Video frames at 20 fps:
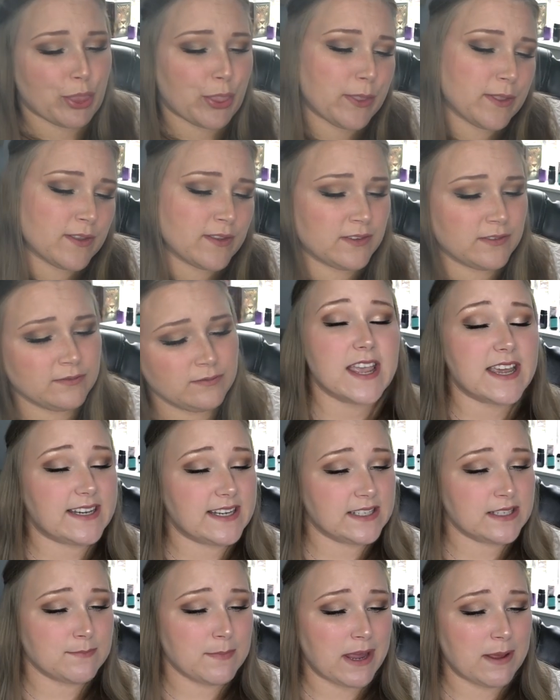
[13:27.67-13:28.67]
mm, it
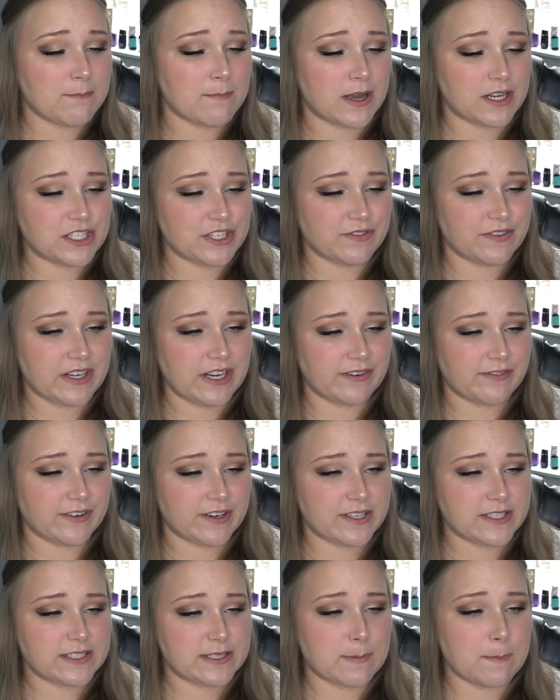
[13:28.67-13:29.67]
doesn't make much of a
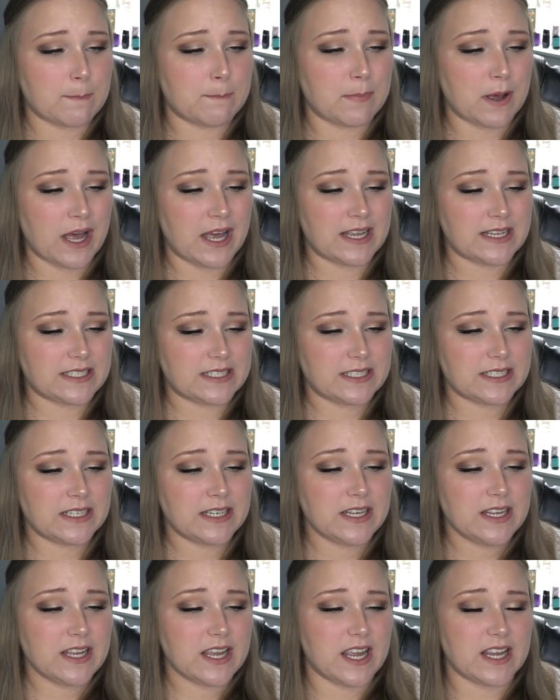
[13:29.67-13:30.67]
difference but
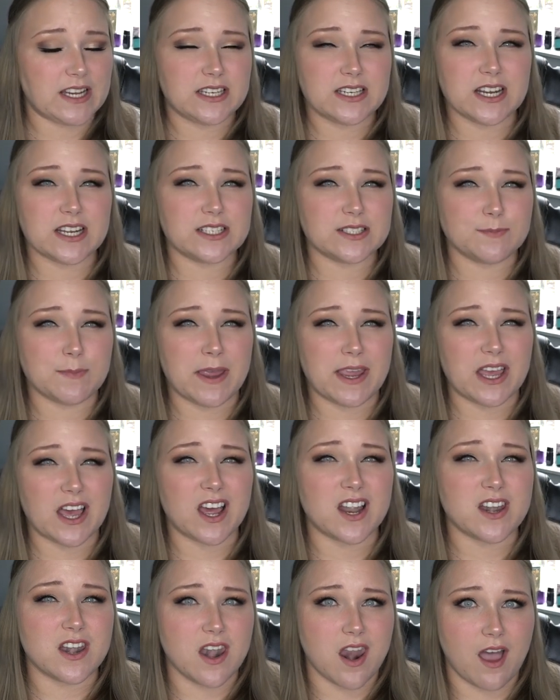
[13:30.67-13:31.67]
it does make
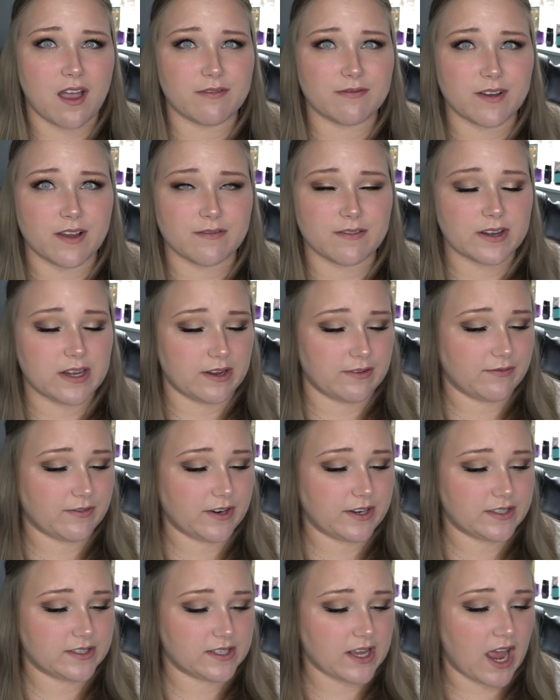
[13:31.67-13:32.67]
enough of a
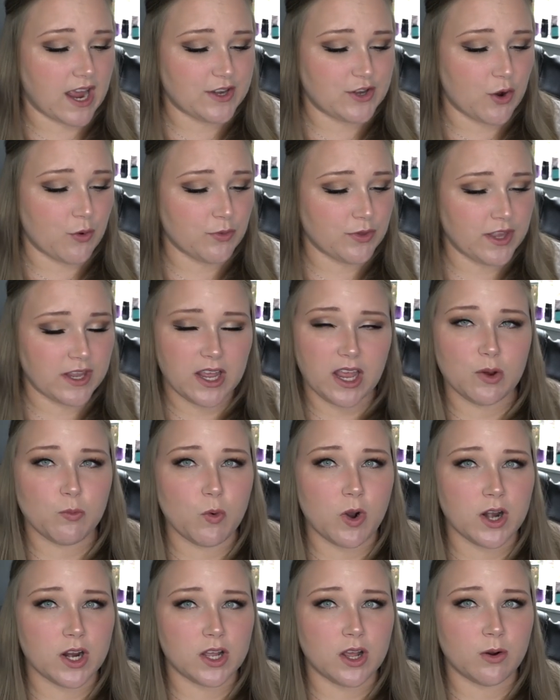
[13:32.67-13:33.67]
difference. I don't think I
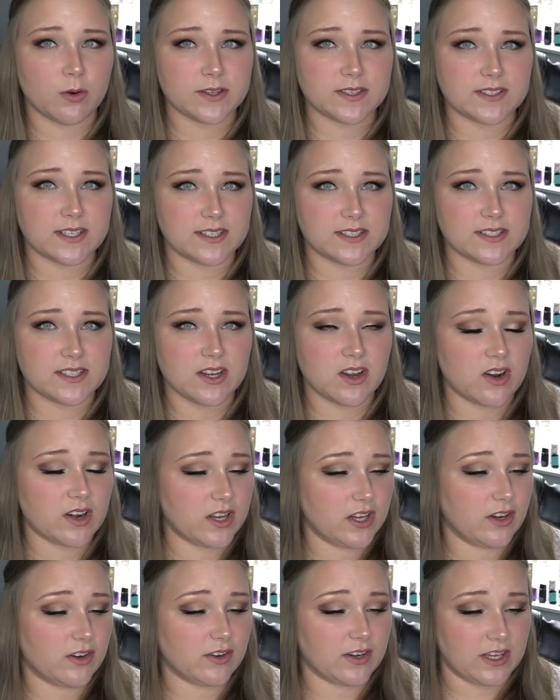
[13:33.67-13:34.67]
want to go to 60
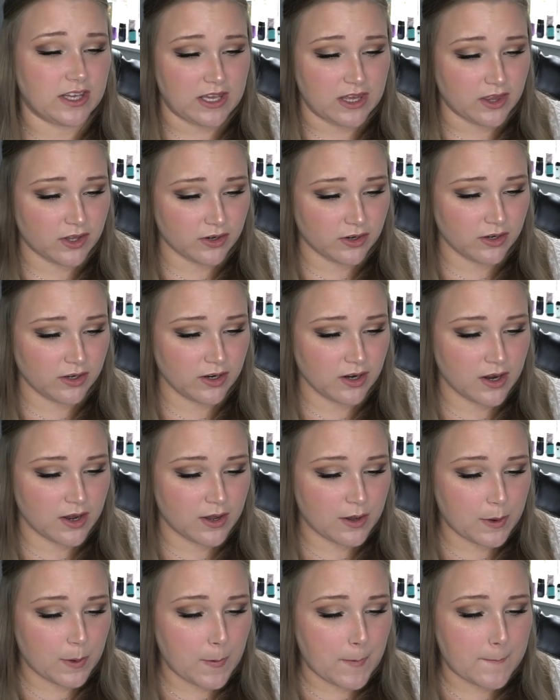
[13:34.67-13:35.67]
on here either,
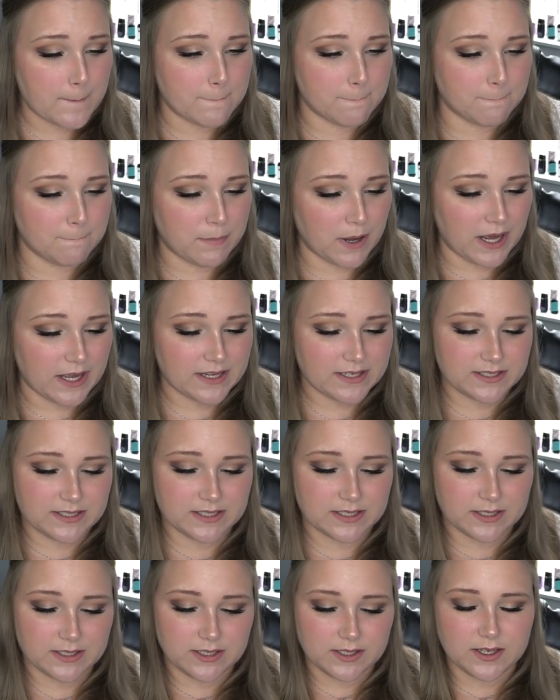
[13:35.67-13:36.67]

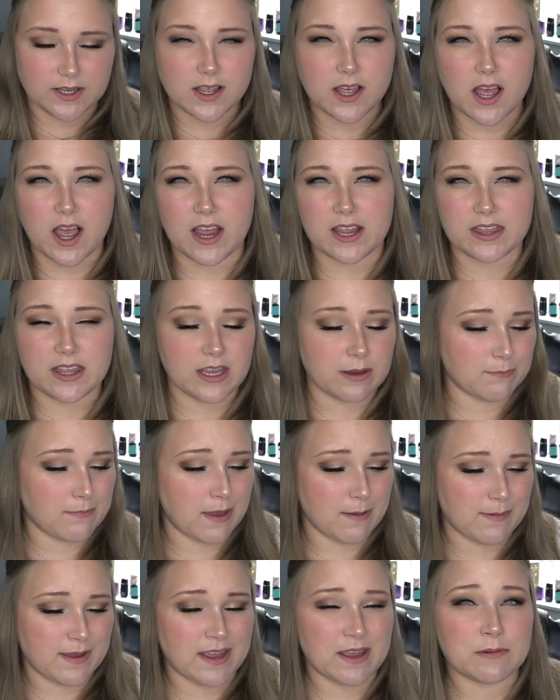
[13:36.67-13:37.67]
but I think
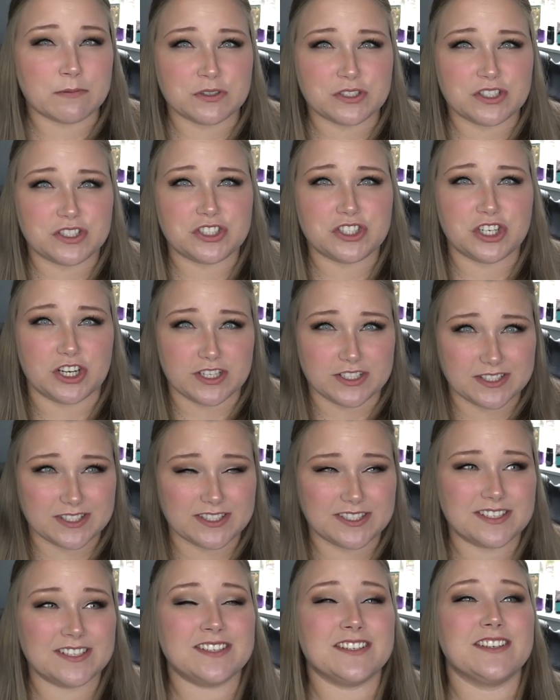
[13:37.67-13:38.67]
maybe it was
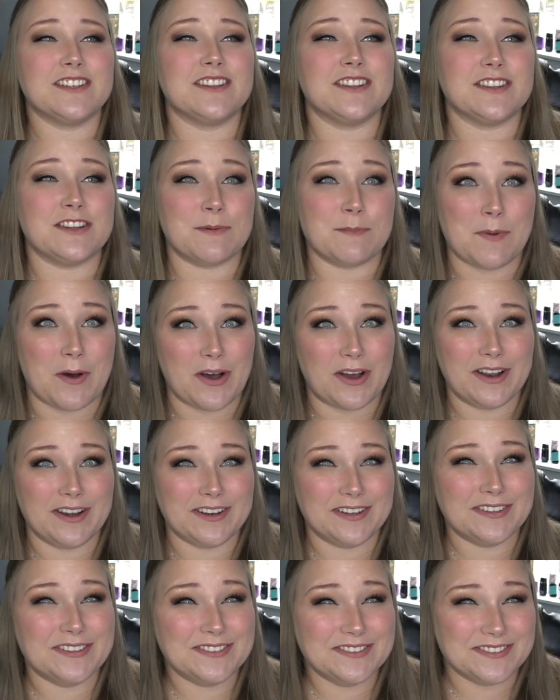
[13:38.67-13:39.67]
just the mod.